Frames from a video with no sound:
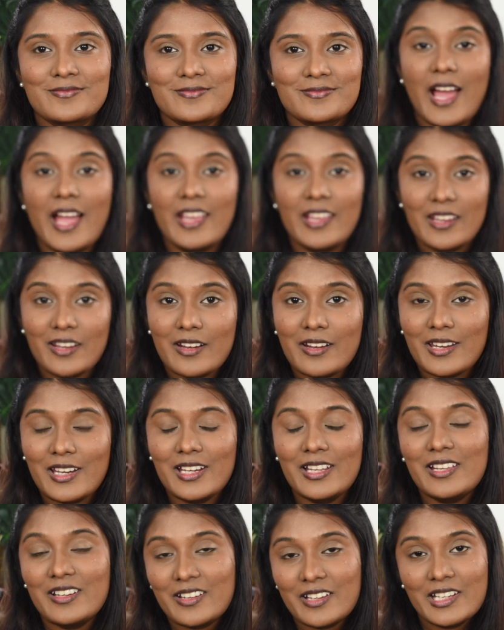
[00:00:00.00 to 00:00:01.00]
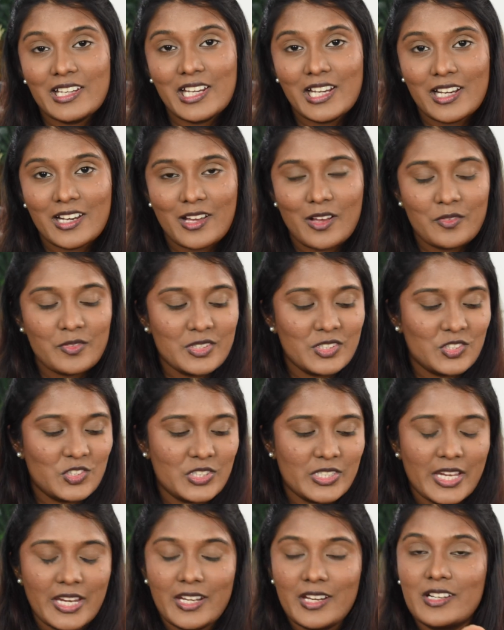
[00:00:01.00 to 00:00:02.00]
I really love this
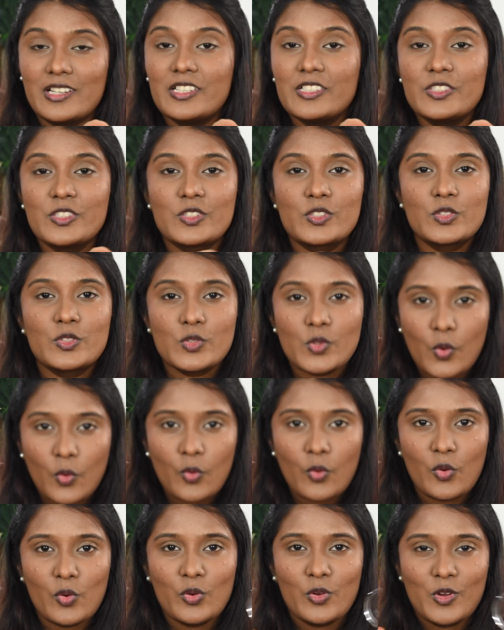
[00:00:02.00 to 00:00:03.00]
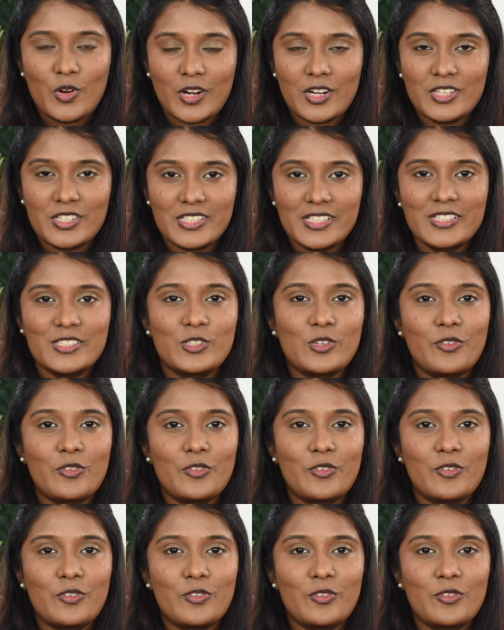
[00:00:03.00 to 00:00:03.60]
shade and it's so gorgeous.